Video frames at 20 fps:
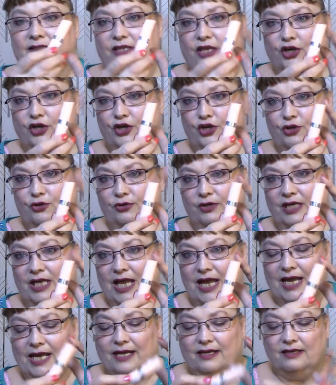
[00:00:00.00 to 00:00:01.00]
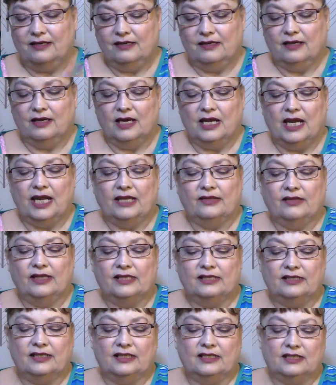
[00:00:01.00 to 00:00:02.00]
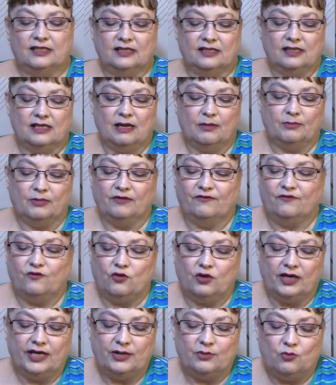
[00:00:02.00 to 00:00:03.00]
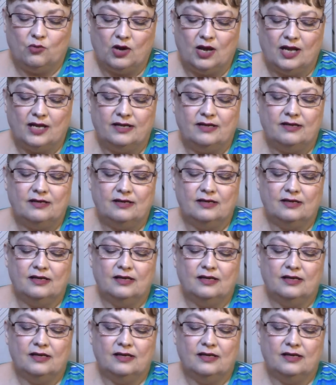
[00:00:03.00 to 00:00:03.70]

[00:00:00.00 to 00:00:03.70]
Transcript: their nude line, and this is number forty-one.